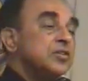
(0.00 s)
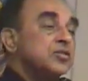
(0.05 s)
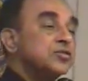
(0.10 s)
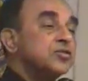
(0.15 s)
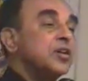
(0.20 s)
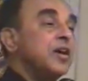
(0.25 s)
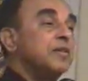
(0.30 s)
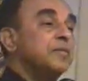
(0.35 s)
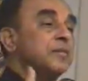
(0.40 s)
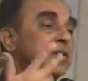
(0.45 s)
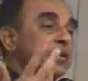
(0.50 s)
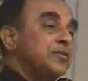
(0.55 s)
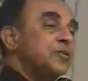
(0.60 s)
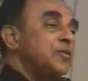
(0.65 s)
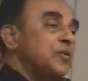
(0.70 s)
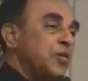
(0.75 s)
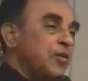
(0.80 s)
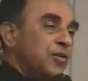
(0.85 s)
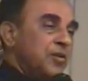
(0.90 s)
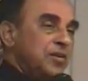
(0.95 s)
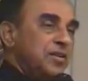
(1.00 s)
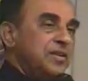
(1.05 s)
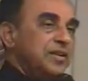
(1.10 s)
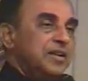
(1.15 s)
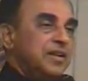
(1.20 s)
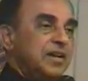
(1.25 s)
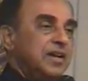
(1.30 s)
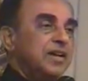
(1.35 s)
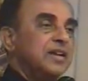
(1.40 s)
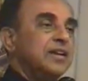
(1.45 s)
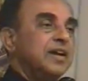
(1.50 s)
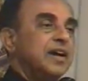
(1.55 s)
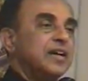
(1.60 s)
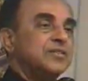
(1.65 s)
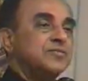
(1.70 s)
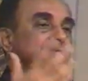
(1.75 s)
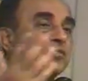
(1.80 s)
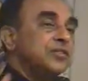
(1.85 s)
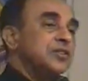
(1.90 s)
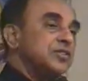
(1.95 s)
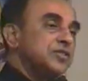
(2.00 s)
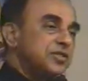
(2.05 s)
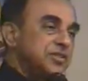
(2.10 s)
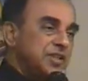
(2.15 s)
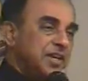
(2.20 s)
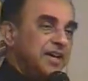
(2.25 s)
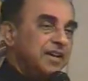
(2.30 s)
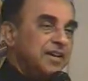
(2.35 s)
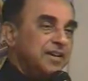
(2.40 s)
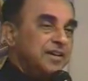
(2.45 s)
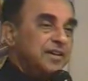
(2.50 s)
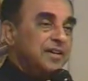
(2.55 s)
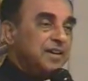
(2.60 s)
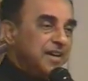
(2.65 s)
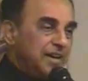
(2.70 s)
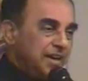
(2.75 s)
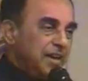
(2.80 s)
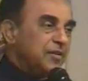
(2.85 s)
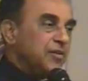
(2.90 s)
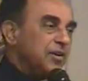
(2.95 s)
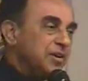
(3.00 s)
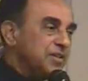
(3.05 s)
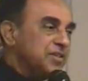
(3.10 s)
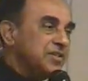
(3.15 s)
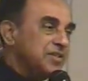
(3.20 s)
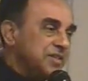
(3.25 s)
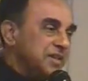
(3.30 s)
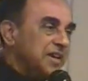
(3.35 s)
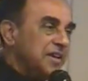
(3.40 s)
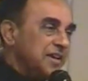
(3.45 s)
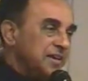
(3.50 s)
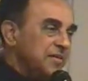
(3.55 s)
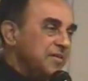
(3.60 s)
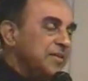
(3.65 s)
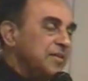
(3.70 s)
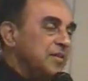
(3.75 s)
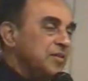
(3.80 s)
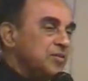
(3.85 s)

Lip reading: So I went to court and asked for a stay, and I got a stay.